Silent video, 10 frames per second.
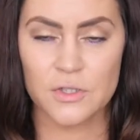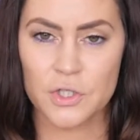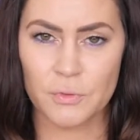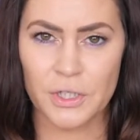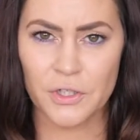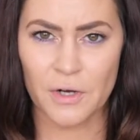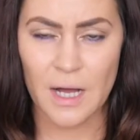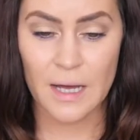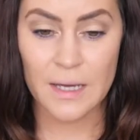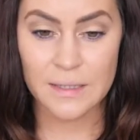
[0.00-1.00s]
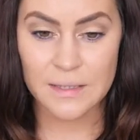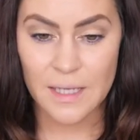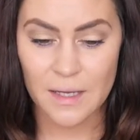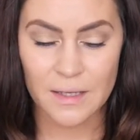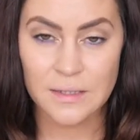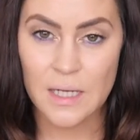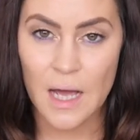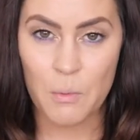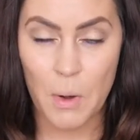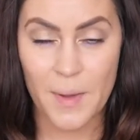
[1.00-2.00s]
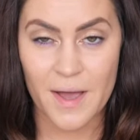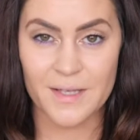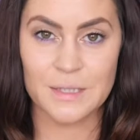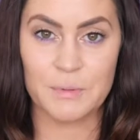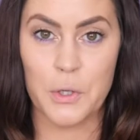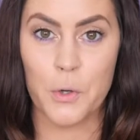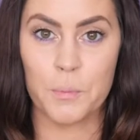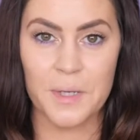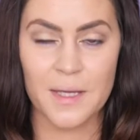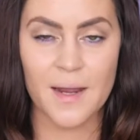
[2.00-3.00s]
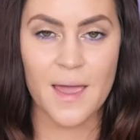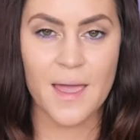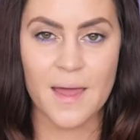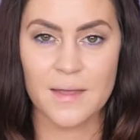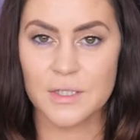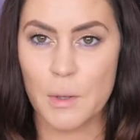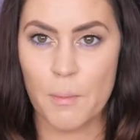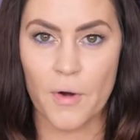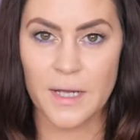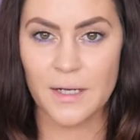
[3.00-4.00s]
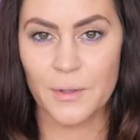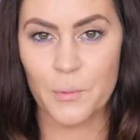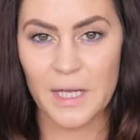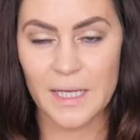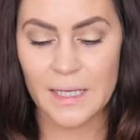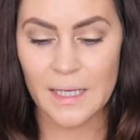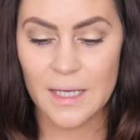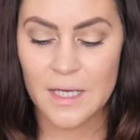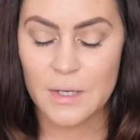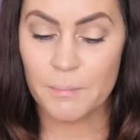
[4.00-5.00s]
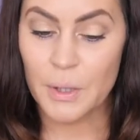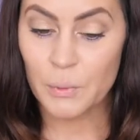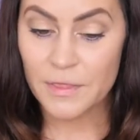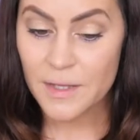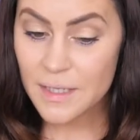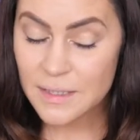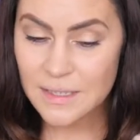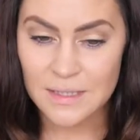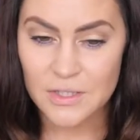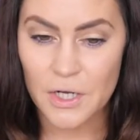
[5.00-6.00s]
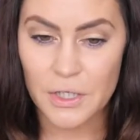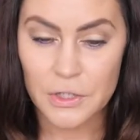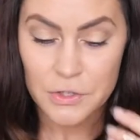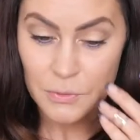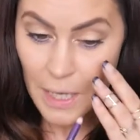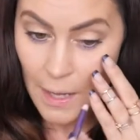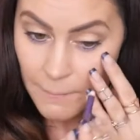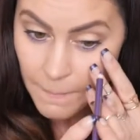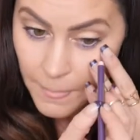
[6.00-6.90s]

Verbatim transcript: shrink your eyes and I want my eyes to be open and bright and awake. But with this, it's not gonna do that.